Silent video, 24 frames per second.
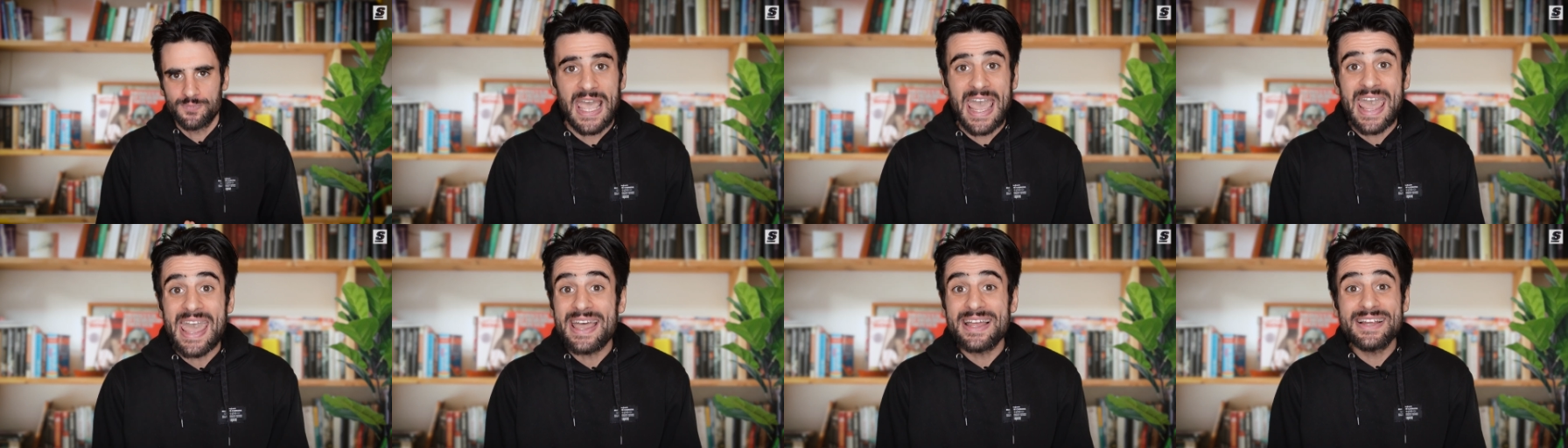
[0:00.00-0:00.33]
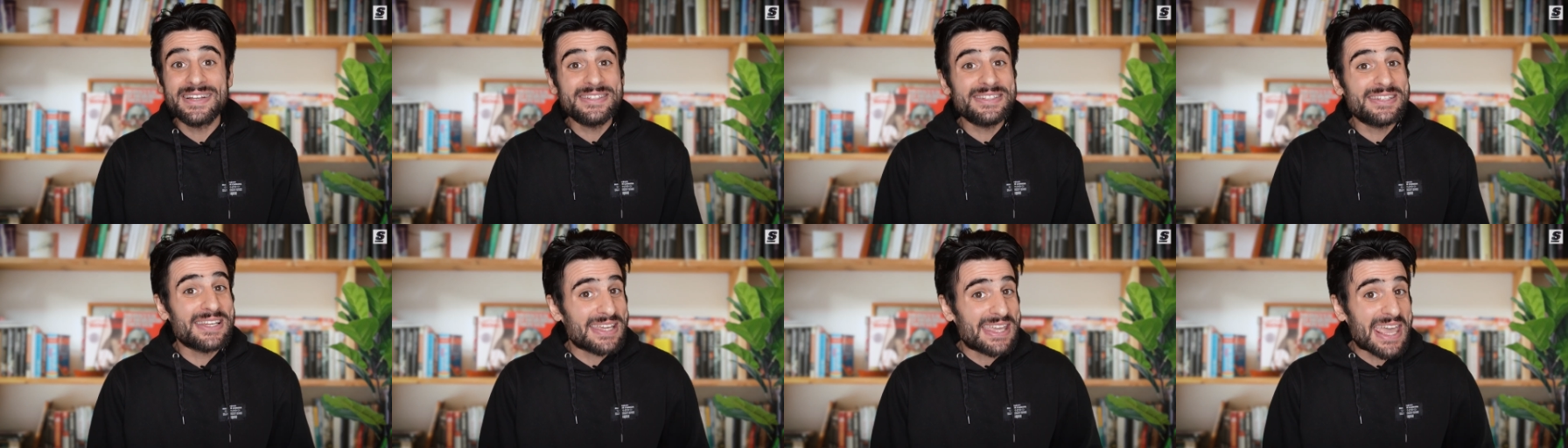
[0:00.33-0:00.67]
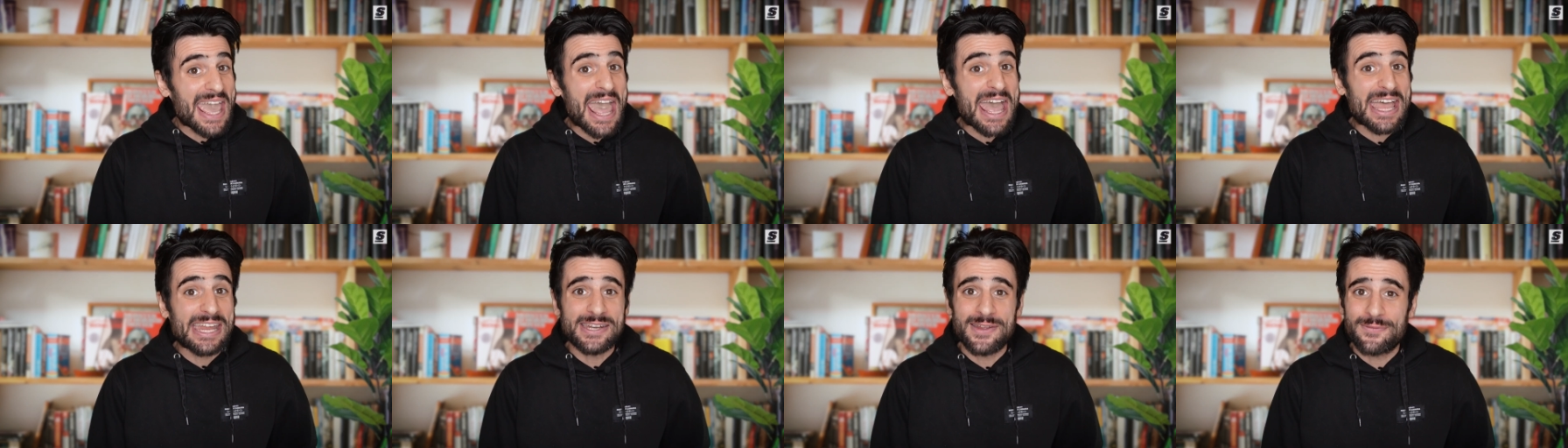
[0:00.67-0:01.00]
And
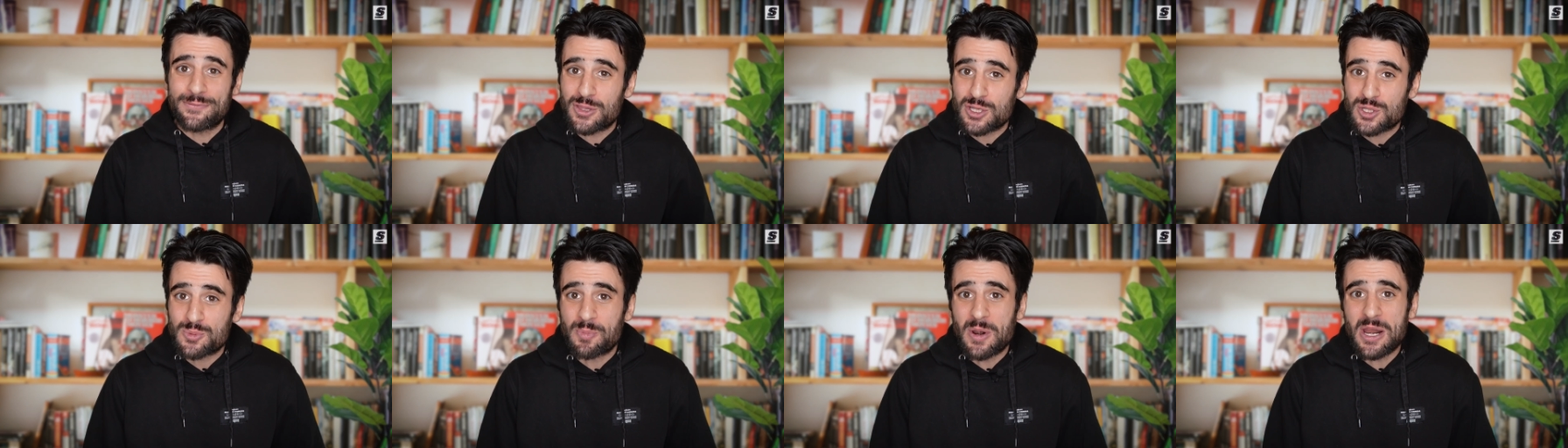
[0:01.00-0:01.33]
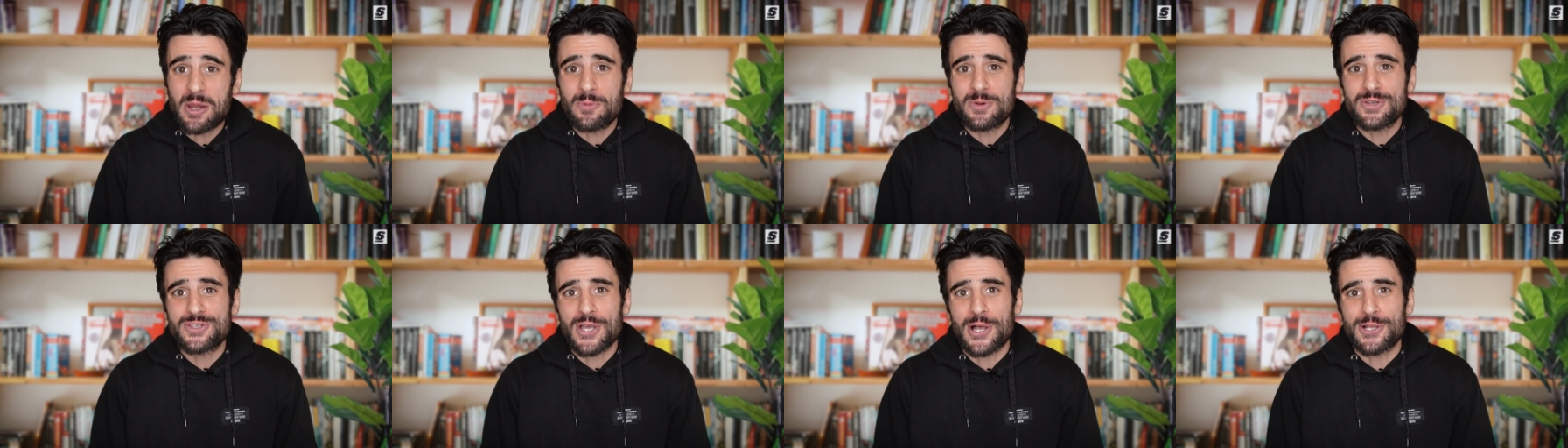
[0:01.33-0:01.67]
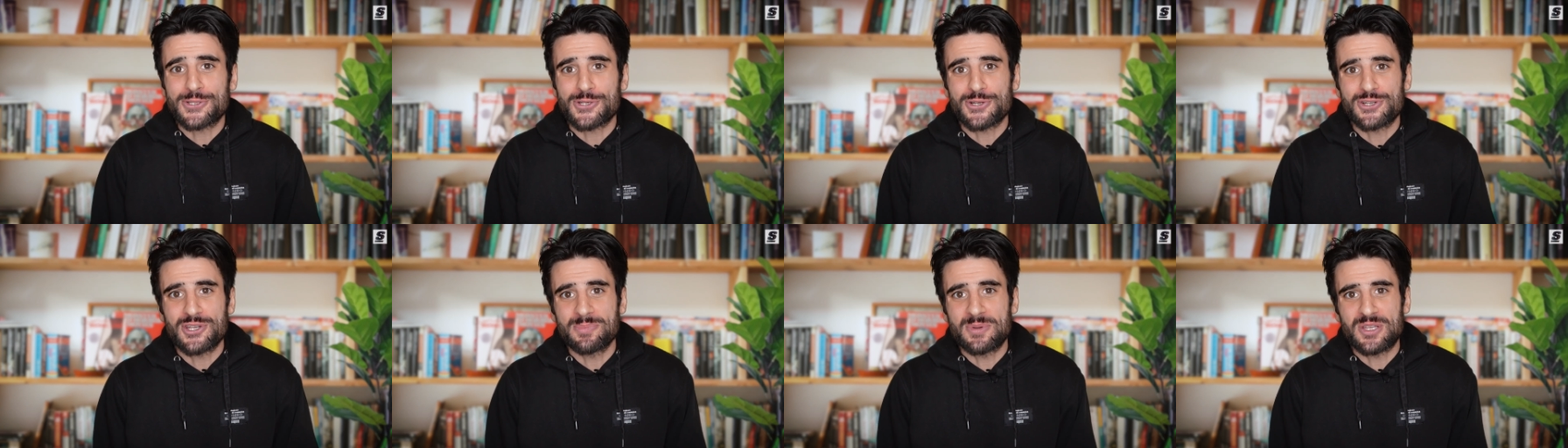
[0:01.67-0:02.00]
again, if the spring
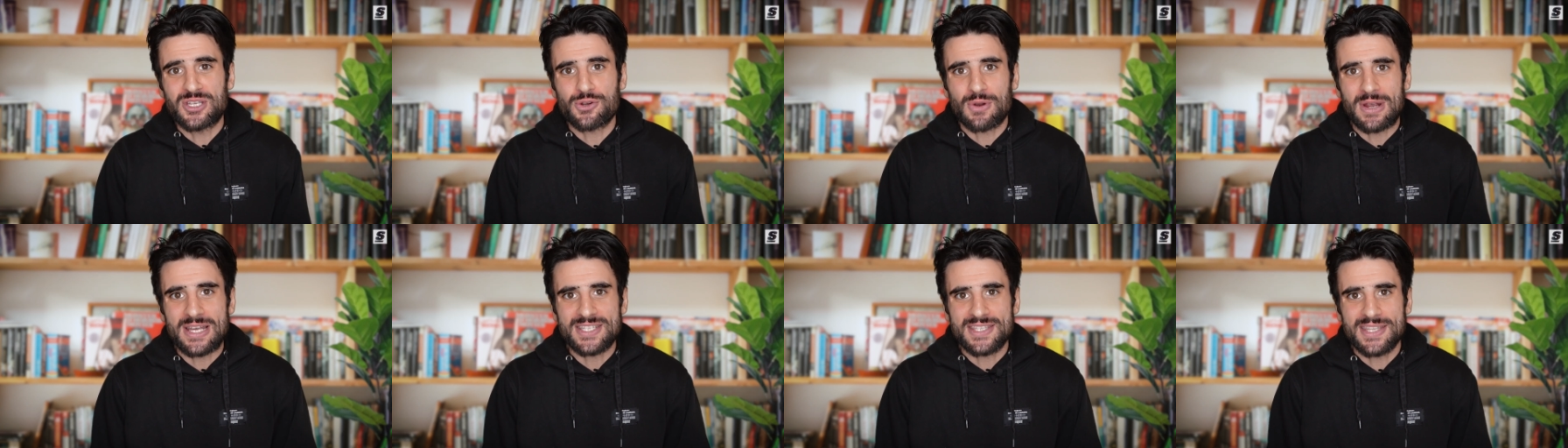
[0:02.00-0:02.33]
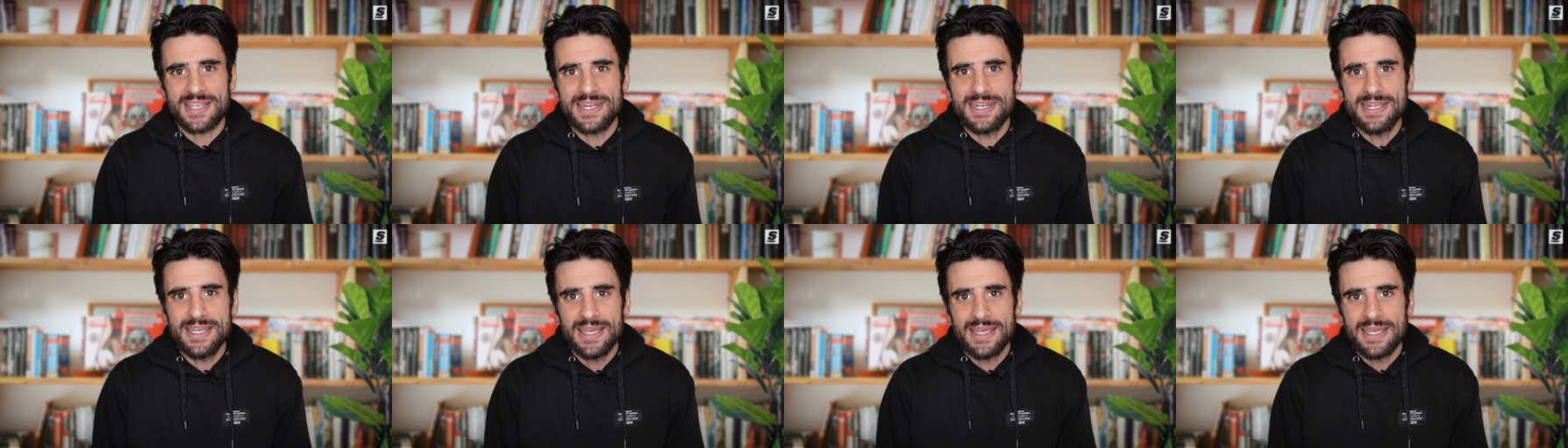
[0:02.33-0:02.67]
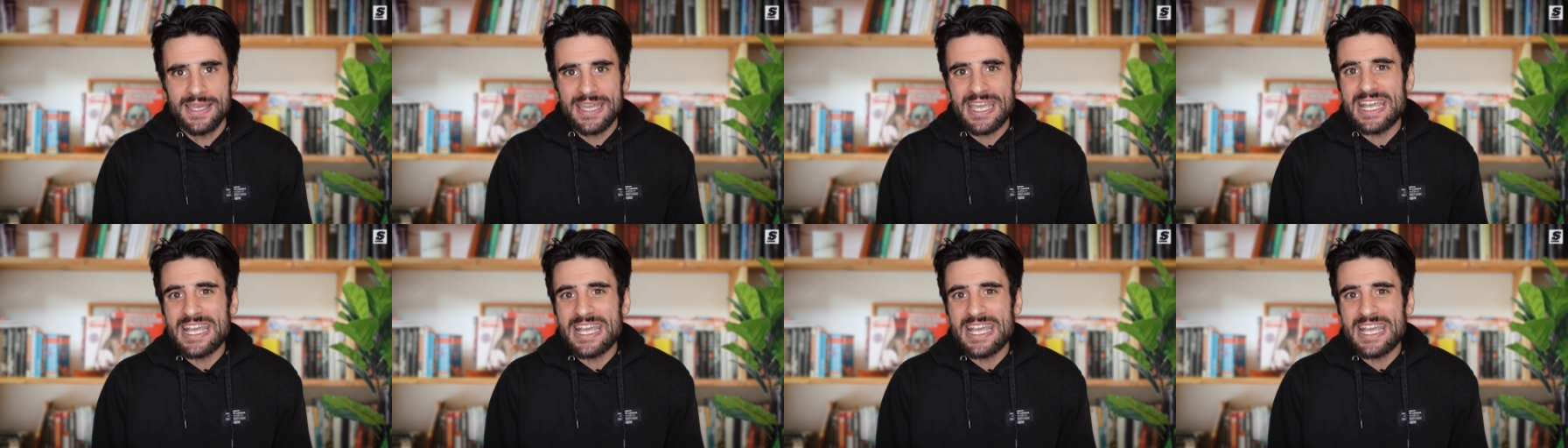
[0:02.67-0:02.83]
results are to be trusted,